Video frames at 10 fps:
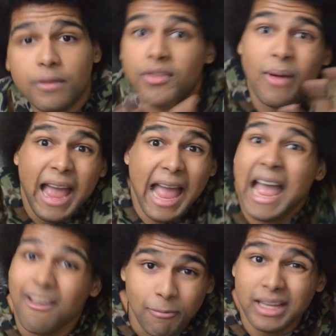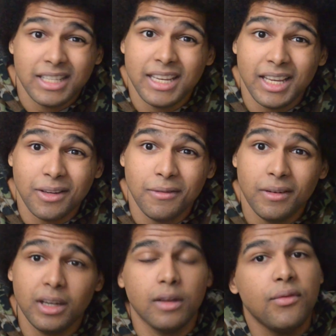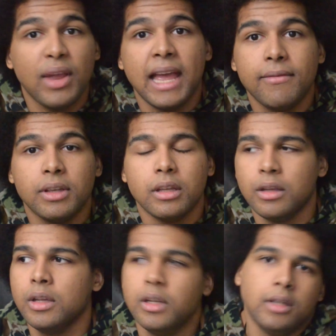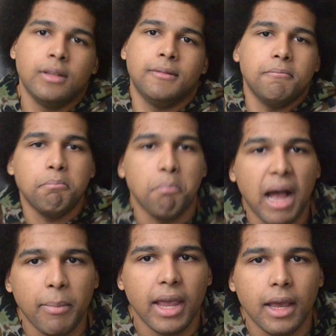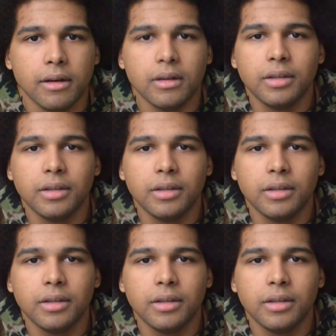If you have made it to the end of the video, if you haven't, my bad.